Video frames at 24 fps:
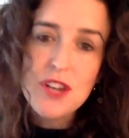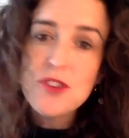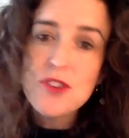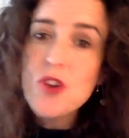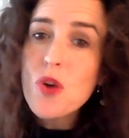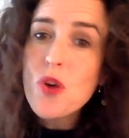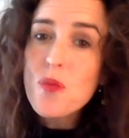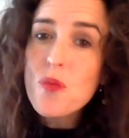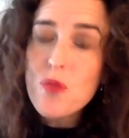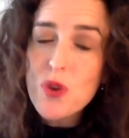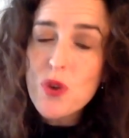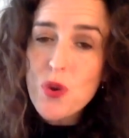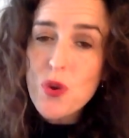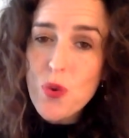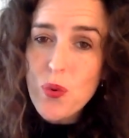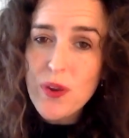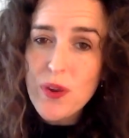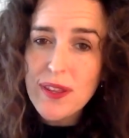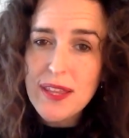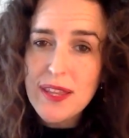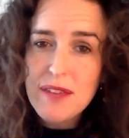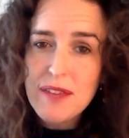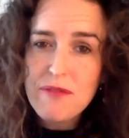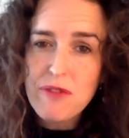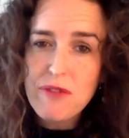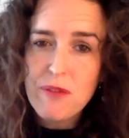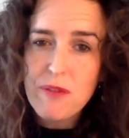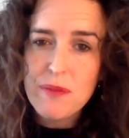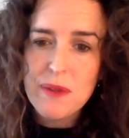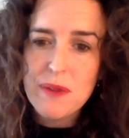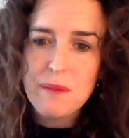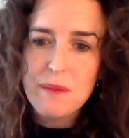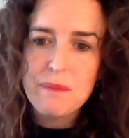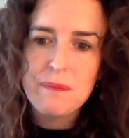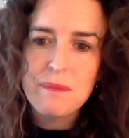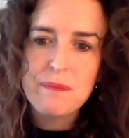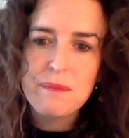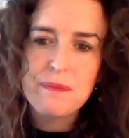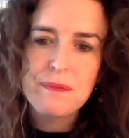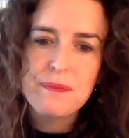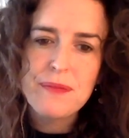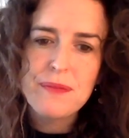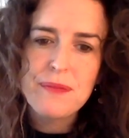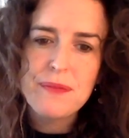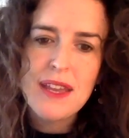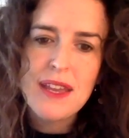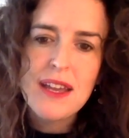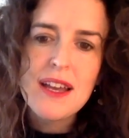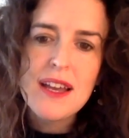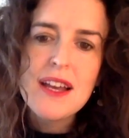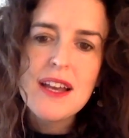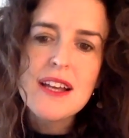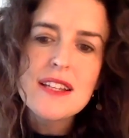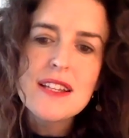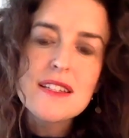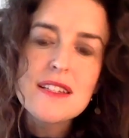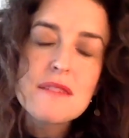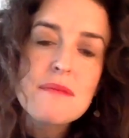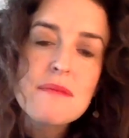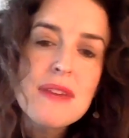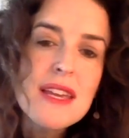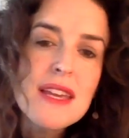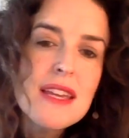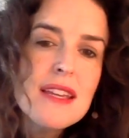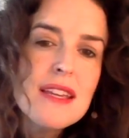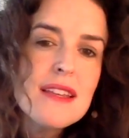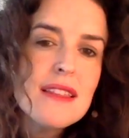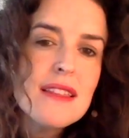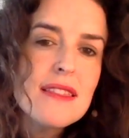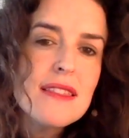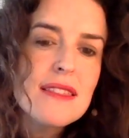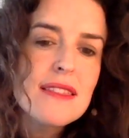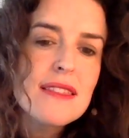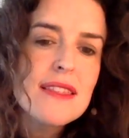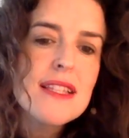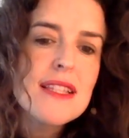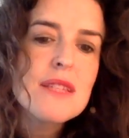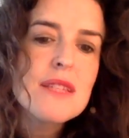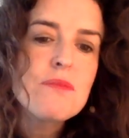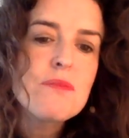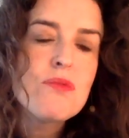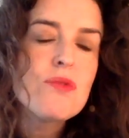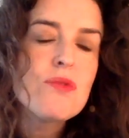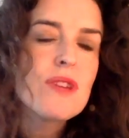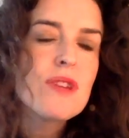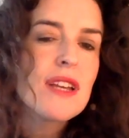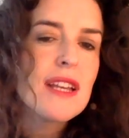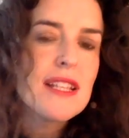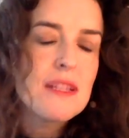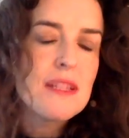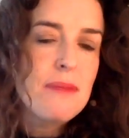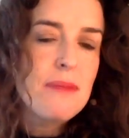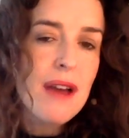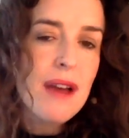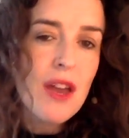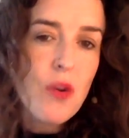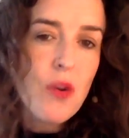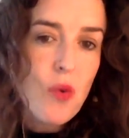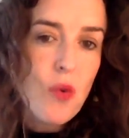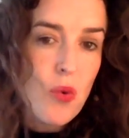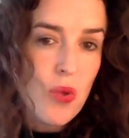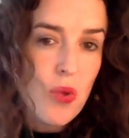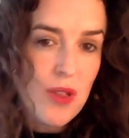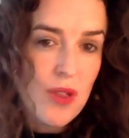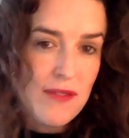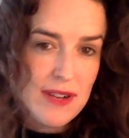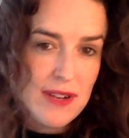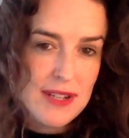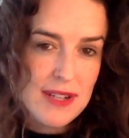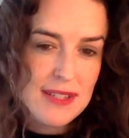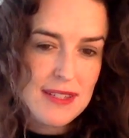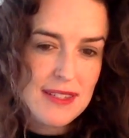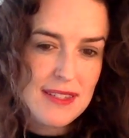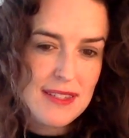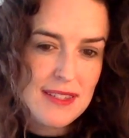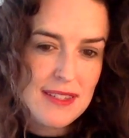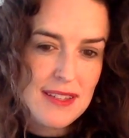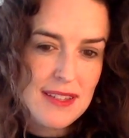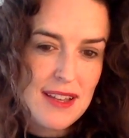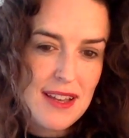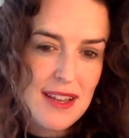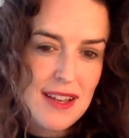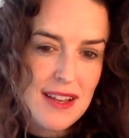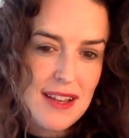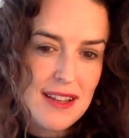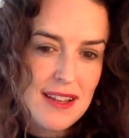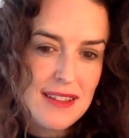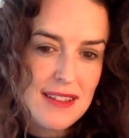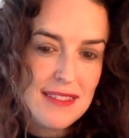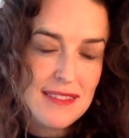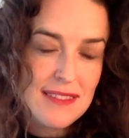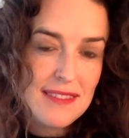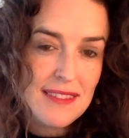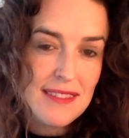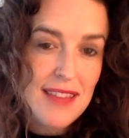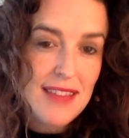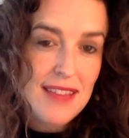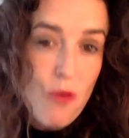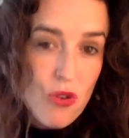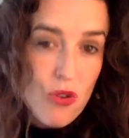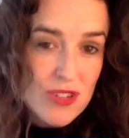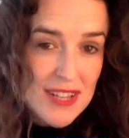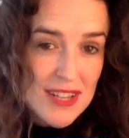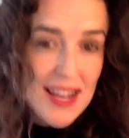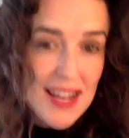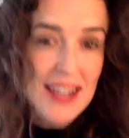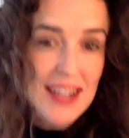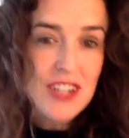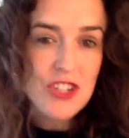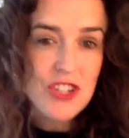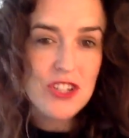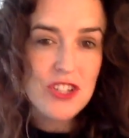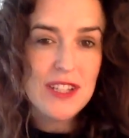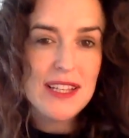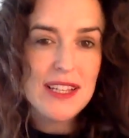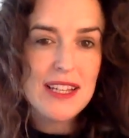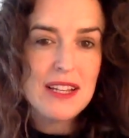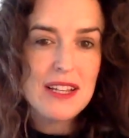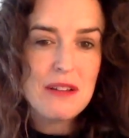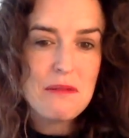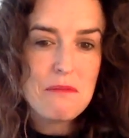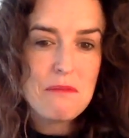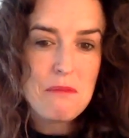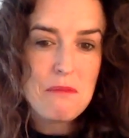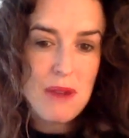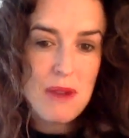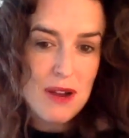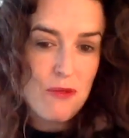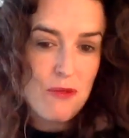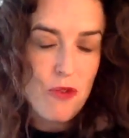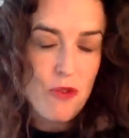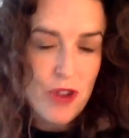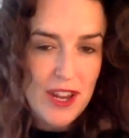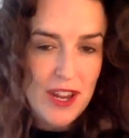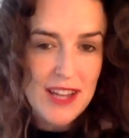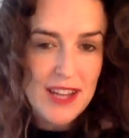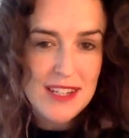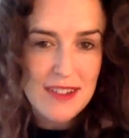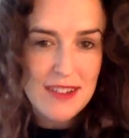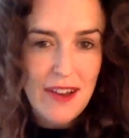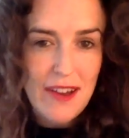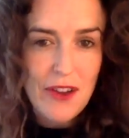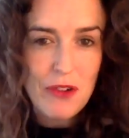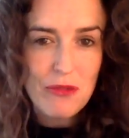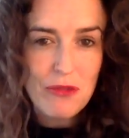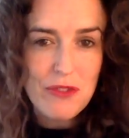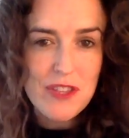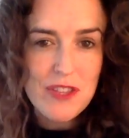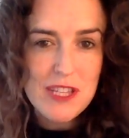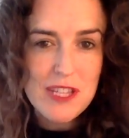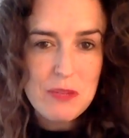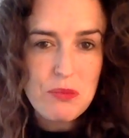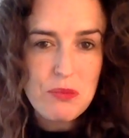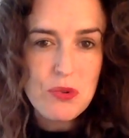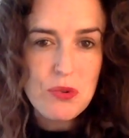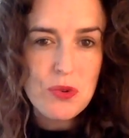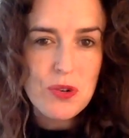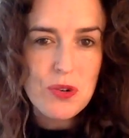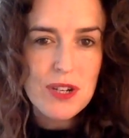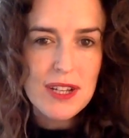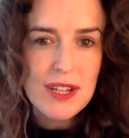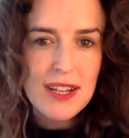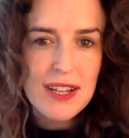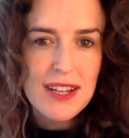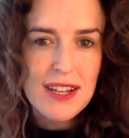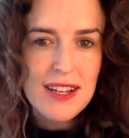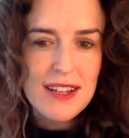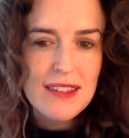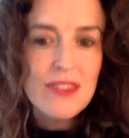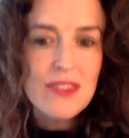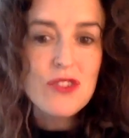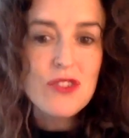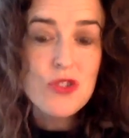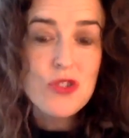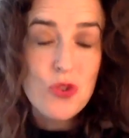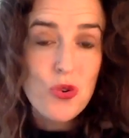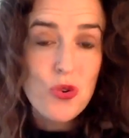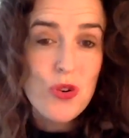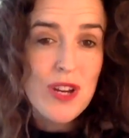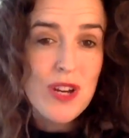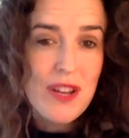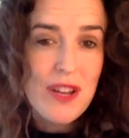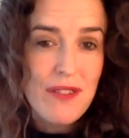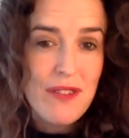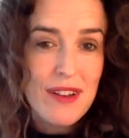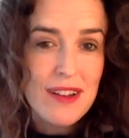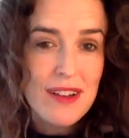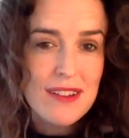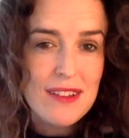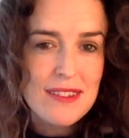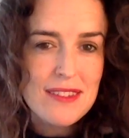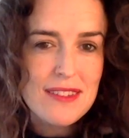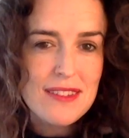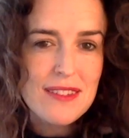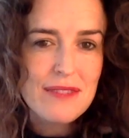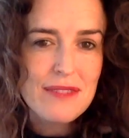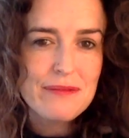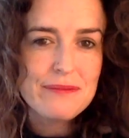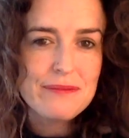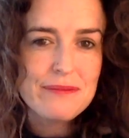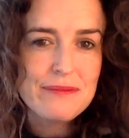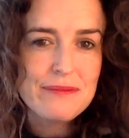not recoiling from them. To me, this book is about all of us. That was actually my working title for this book, The Story of Us.